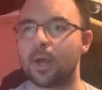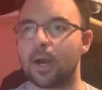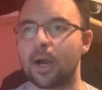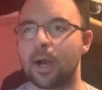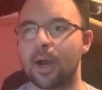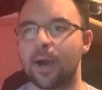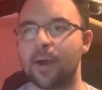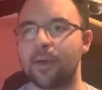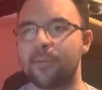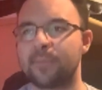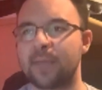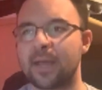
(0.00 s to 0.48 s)

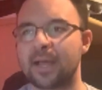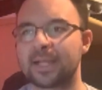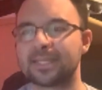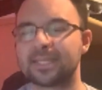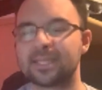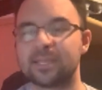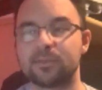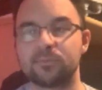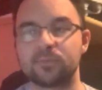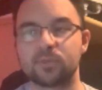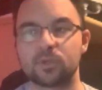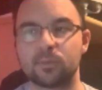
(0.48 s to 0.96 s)
That
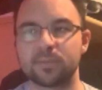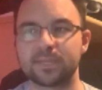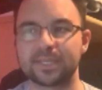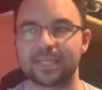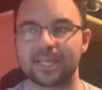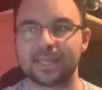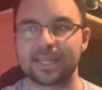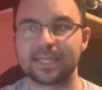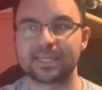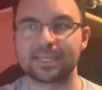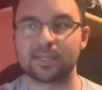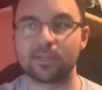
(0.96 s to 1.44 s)
seems almost
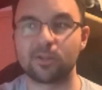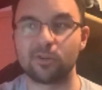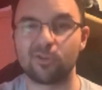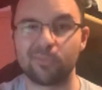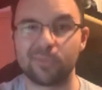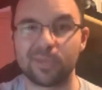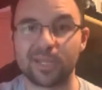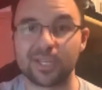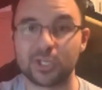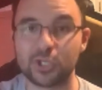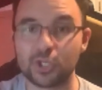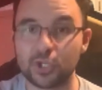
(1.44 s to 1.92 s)
like that's a little
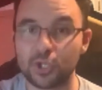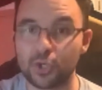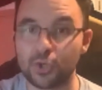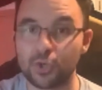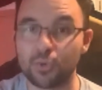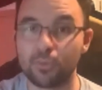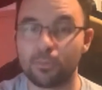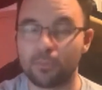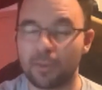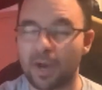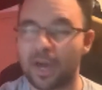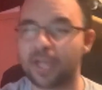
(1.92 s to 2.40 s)
bit
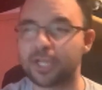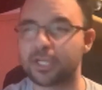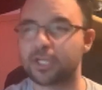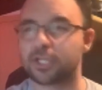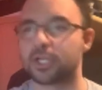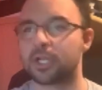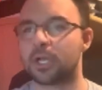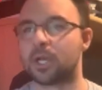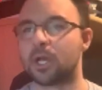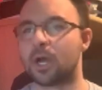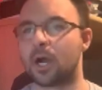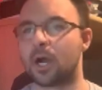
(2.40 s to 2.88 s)
too much.